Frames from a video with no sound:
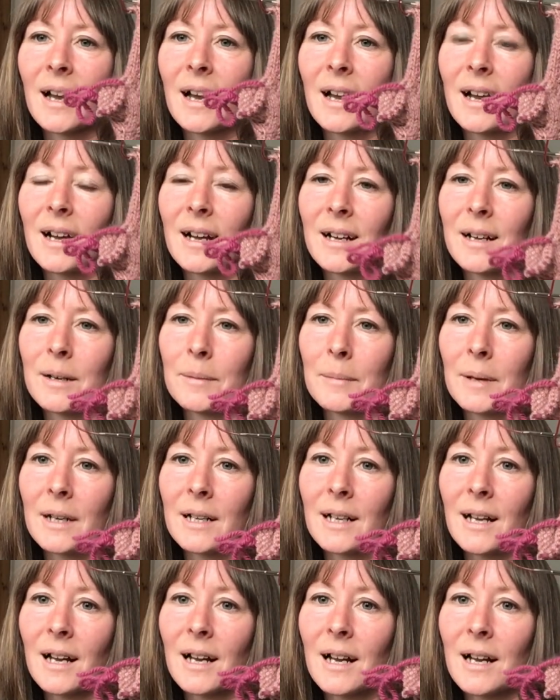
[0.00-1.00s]
I
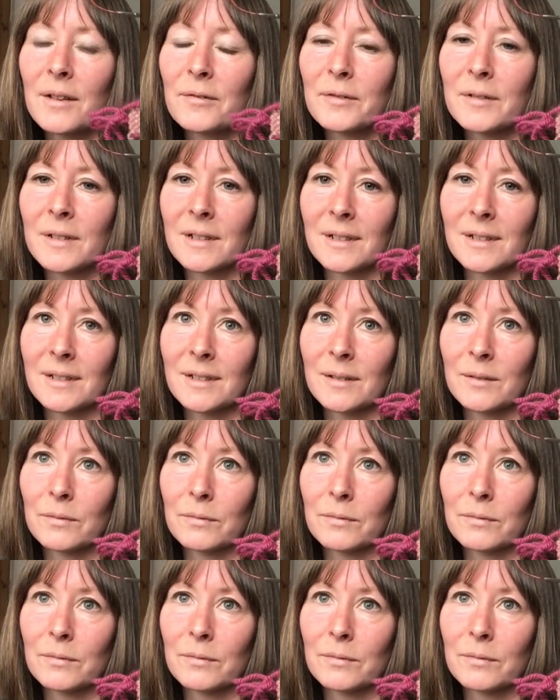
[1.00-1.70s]
haven't